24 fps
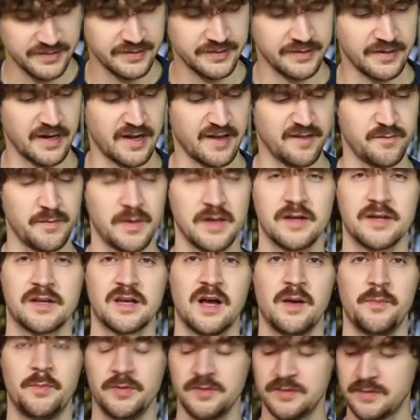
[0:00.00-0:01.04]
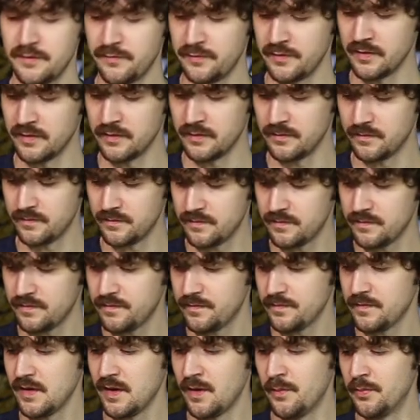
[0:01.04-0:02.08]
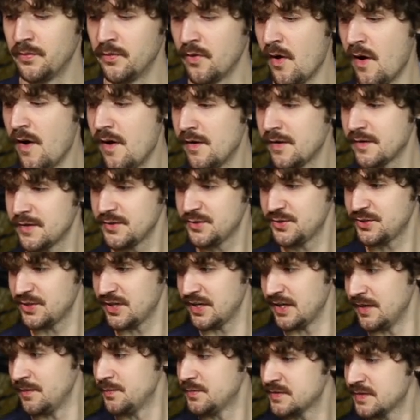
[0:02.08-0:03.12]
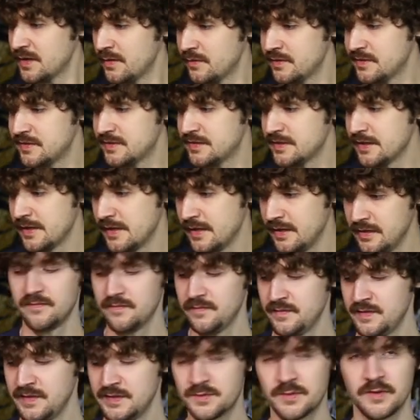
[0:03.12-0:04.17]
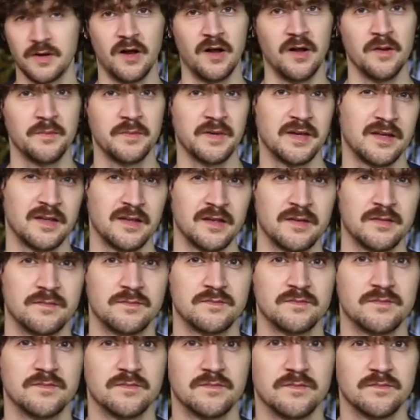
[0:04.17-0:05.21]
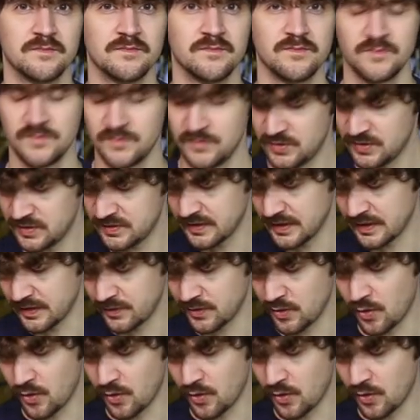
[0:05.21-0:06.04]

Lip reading: year I've made a couple different oblong shapes, I would say. These were all made just like